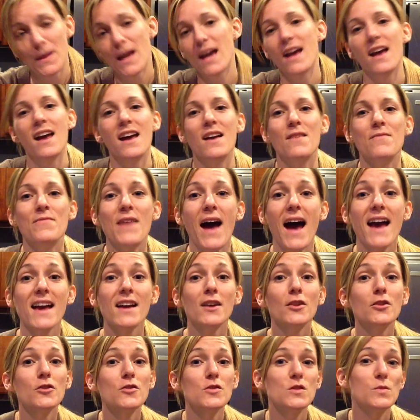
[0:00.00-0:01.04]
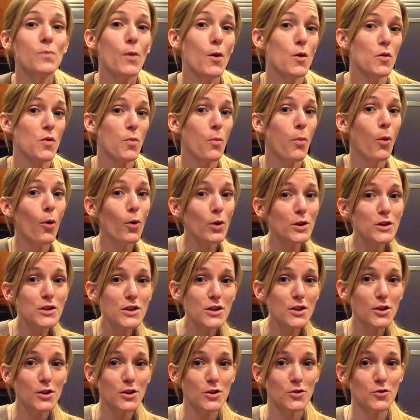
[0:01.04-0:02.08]
and that includes both
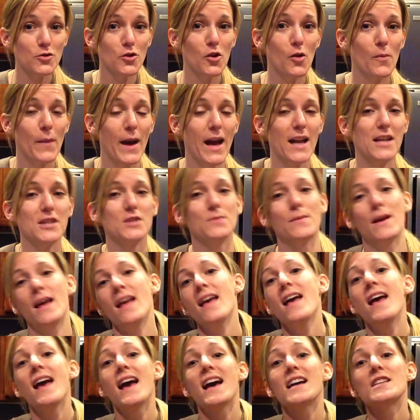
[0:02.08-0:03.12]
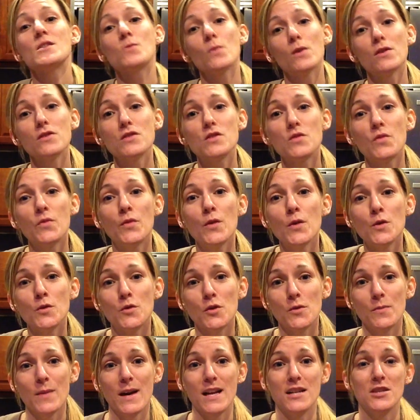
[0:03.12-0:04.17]
portion control management as well as food
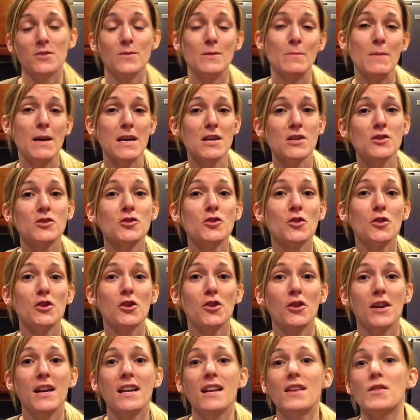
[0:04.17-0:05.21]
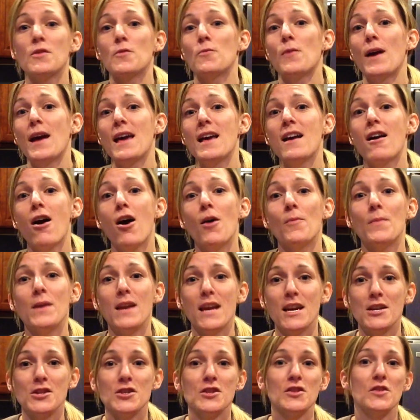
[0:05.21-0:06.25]
group management, making sure you're getting the right
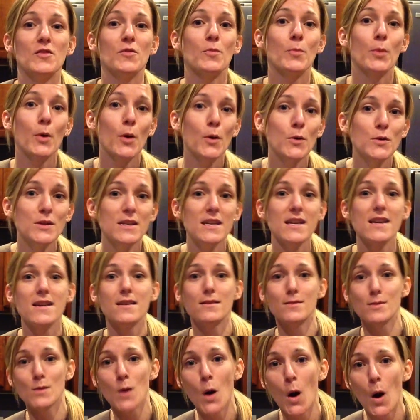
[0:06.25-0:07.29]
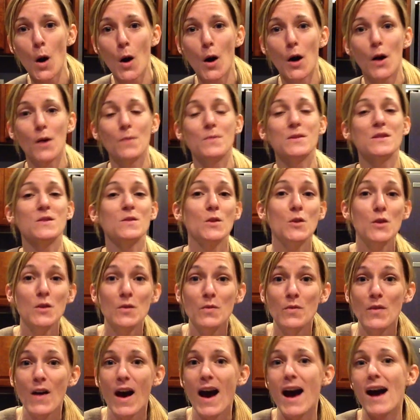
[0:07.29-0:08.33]
combination of proteins, carbs, good
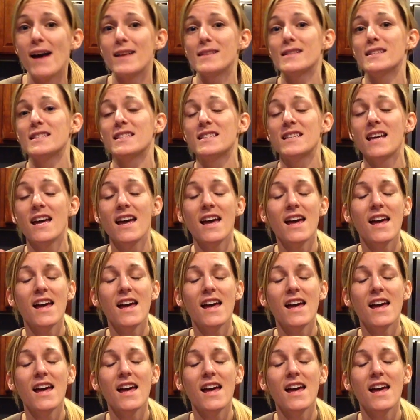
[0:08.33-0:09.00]
fats,